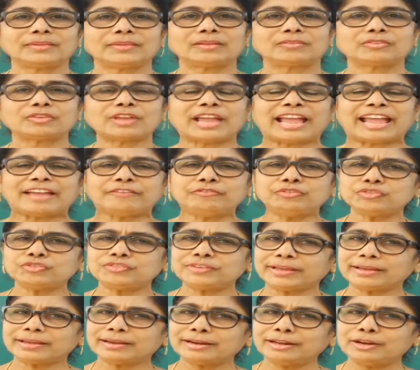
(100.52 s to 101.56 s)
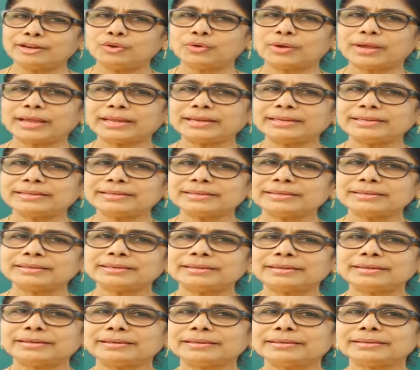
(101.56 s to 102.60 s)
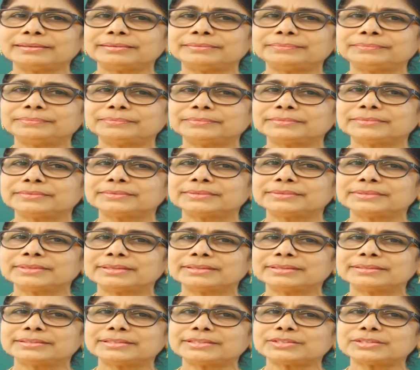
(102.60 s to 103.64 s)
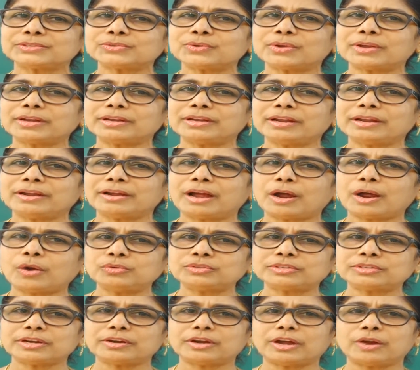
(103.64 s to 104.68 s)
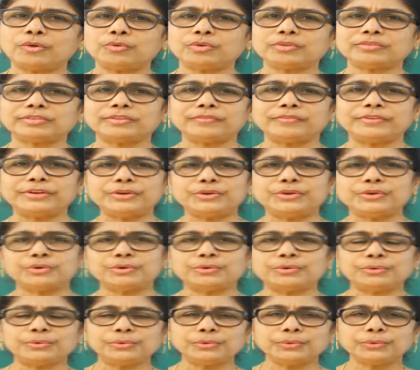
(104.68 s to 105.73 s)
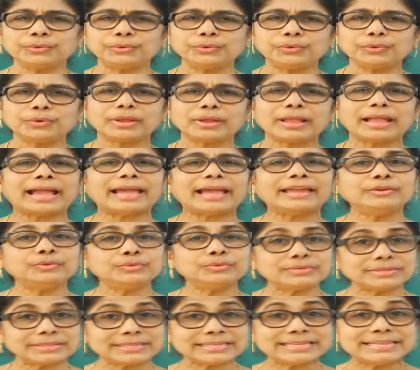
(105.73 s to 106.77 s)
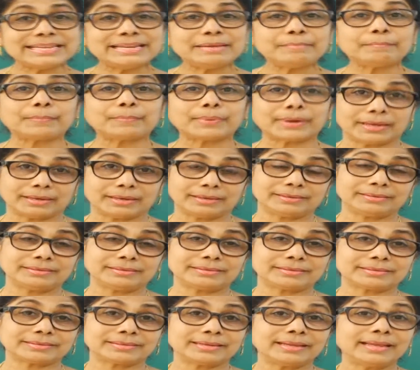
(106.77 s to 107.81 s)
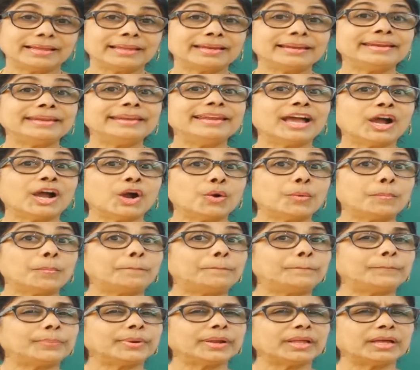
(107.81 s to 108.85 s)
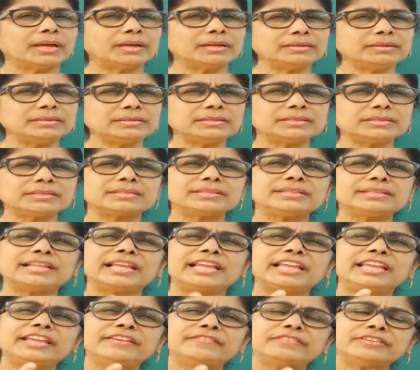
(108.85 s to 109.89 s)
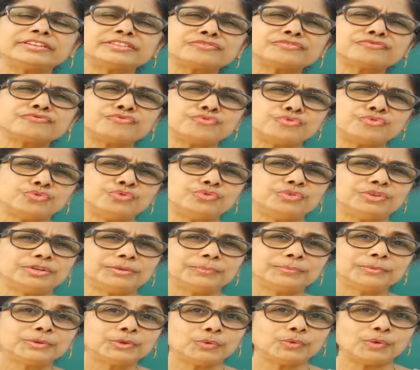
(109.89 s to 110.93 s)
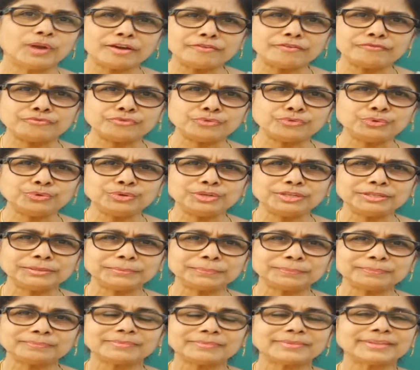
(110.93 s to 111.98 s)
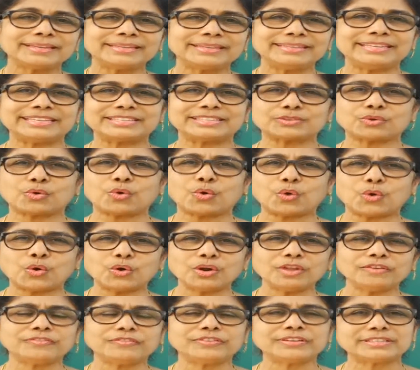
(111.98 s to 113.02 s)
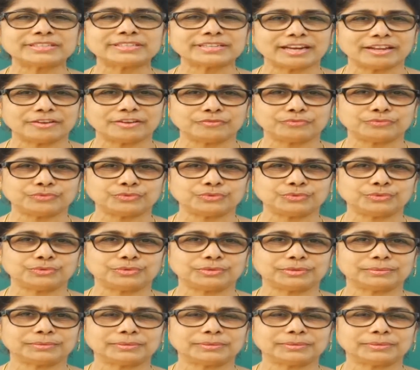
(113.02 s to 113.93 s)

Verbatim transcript: So have you taken a look at? Just look at uh, outside uh, out of the window and you've seen plants. Now plants they give us food. You love food? Yes, all of us love food.